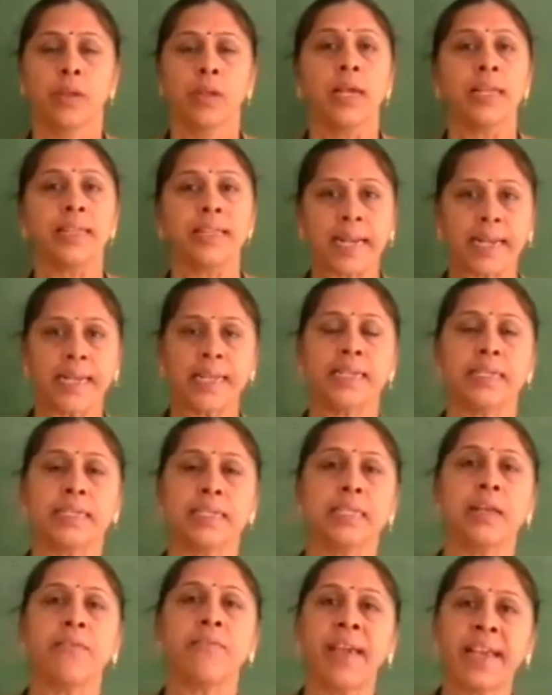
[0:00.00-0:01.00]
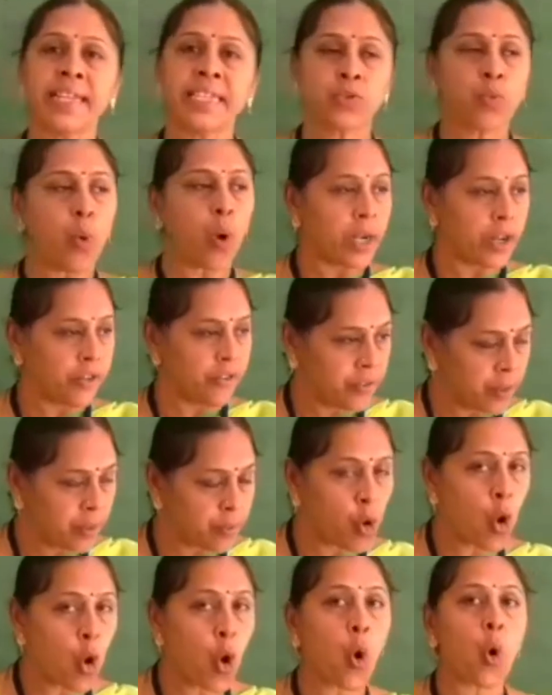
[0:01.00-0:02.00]
That is, the wastewater
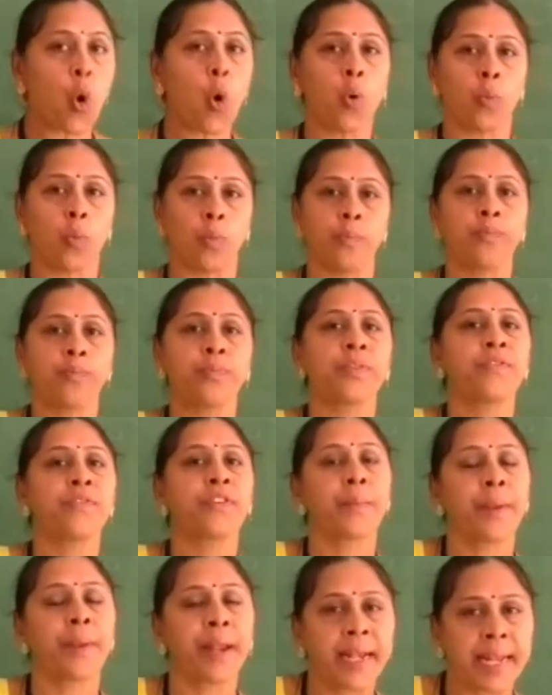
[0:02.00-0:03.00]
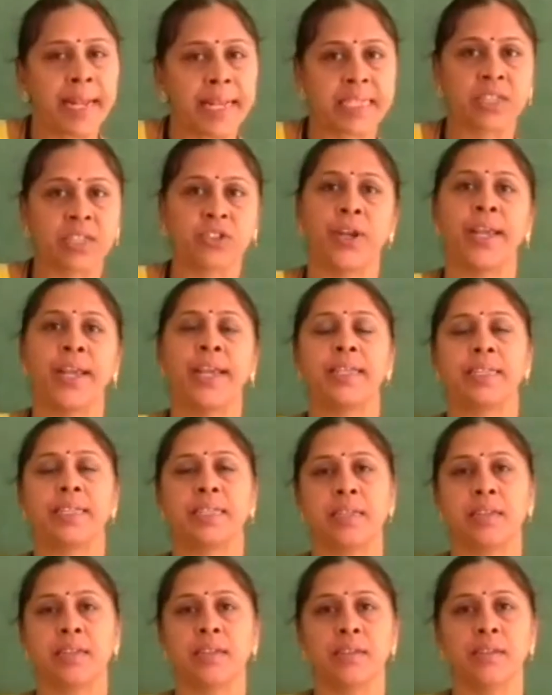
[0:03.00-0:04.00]
from home, from industries,
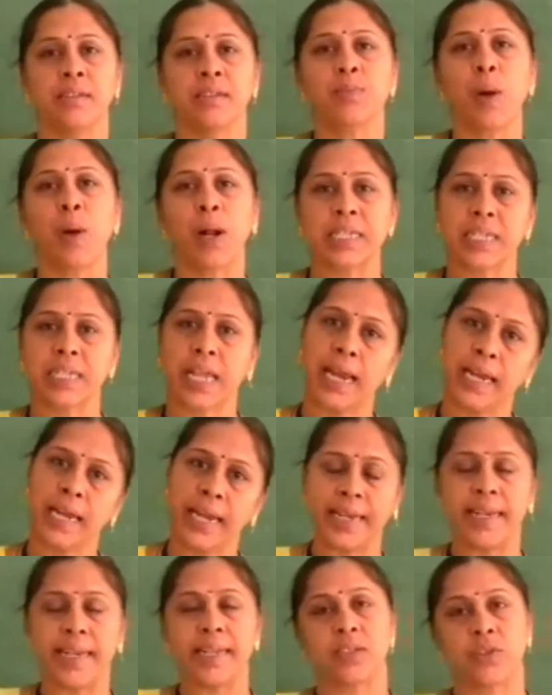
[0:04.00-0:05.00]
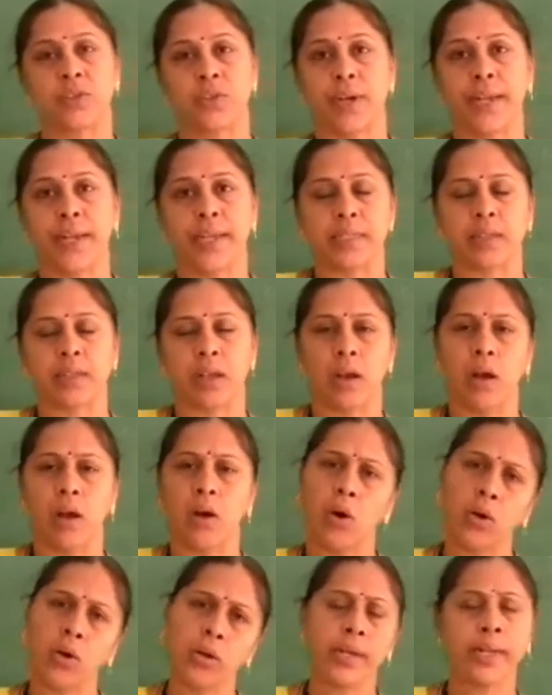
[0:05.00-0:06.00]
small scale industries,
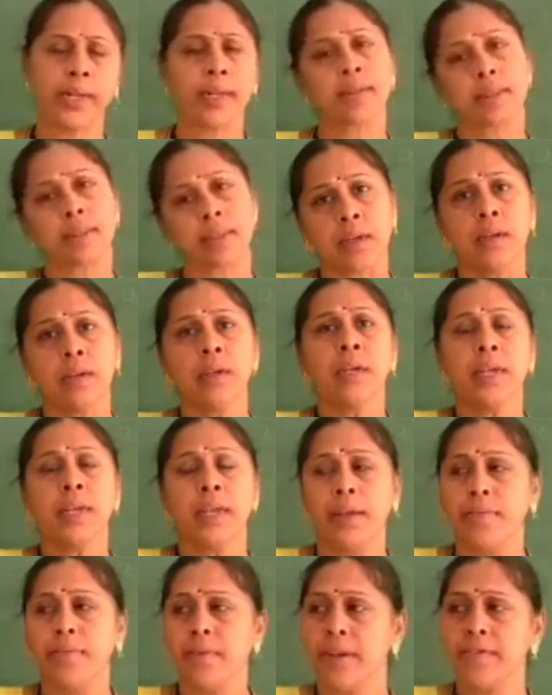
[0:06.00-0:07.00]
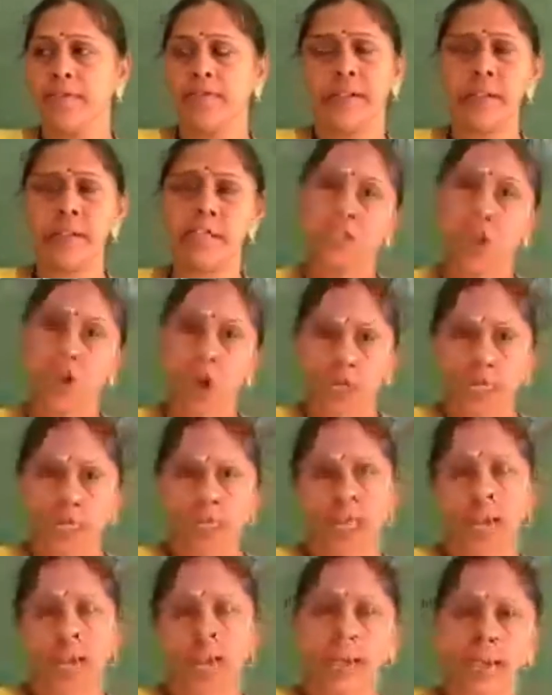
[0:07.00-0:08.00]
or it is even if it is large
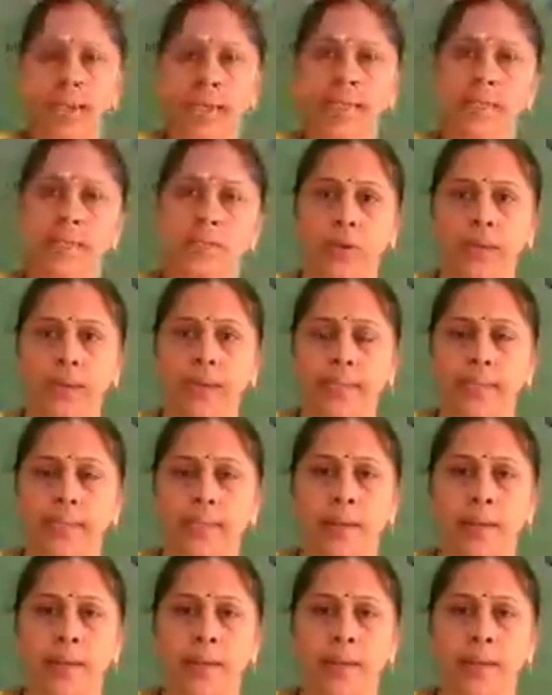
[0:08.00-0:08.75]
scale industries.